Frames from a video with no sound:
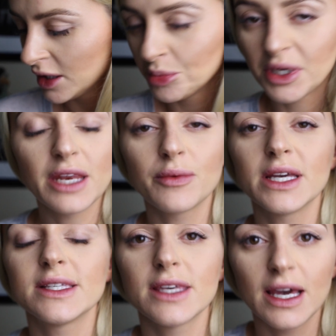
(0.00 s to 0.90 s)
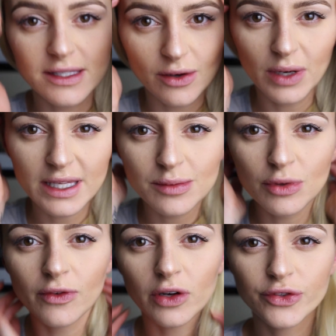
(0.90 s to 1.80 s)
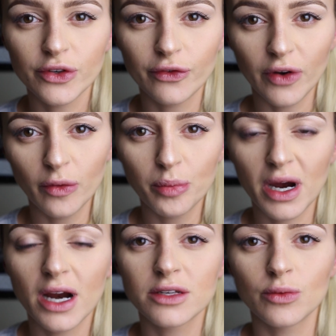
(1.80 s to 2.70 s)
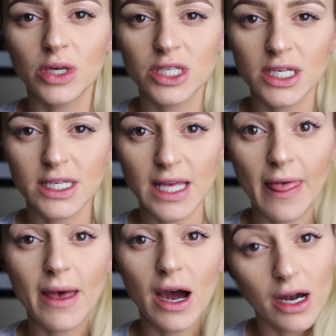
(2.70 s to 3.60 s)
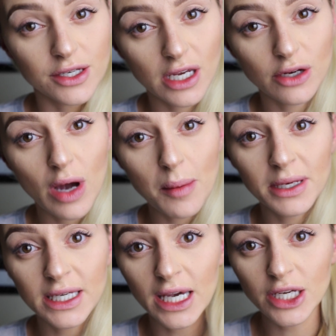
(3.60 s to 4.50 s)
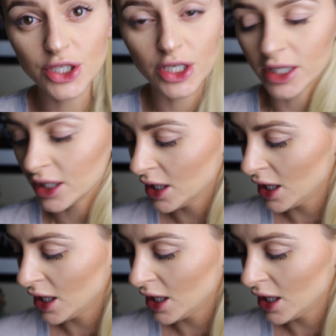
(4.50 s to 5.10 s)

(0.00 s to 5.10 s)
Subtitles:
But anyways, yeah, so let's move on to a fun part, which is an eyeshadow application.